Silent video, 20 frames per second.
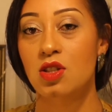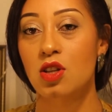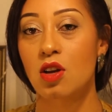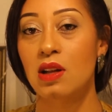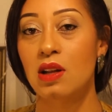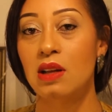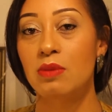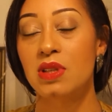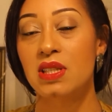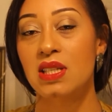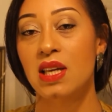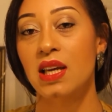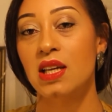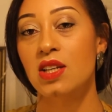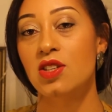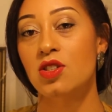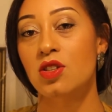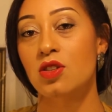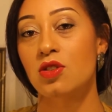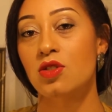no
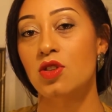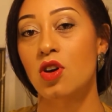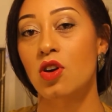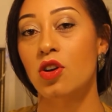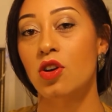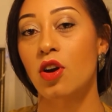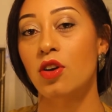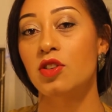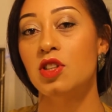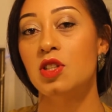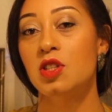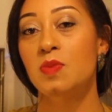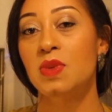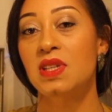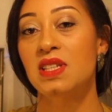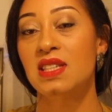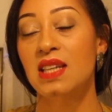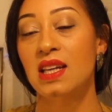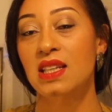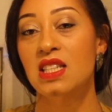limitations are going to be
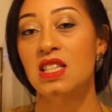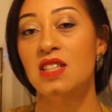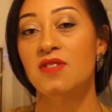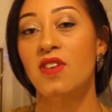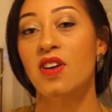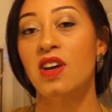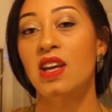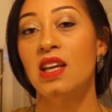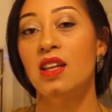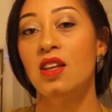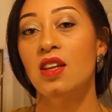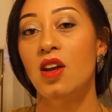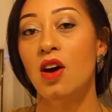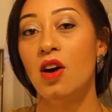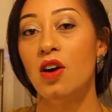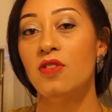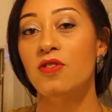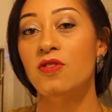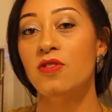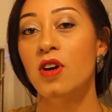satisfying
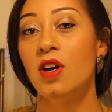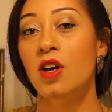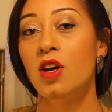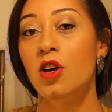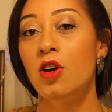enough